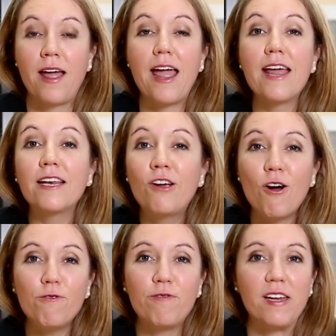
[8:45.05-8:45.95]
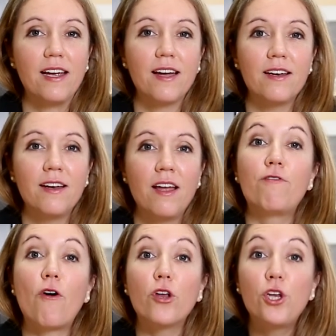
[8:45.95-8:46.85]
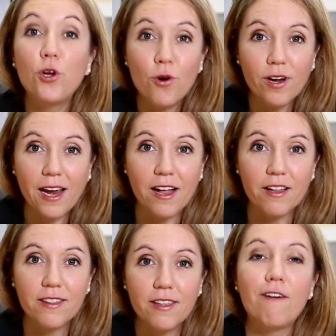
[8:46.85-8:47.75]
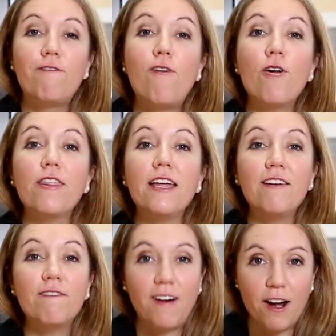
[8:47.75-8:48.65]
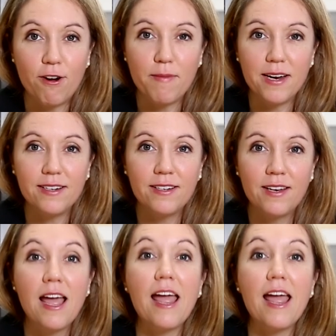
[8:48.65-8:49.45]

and go vegan for your health, for the environment,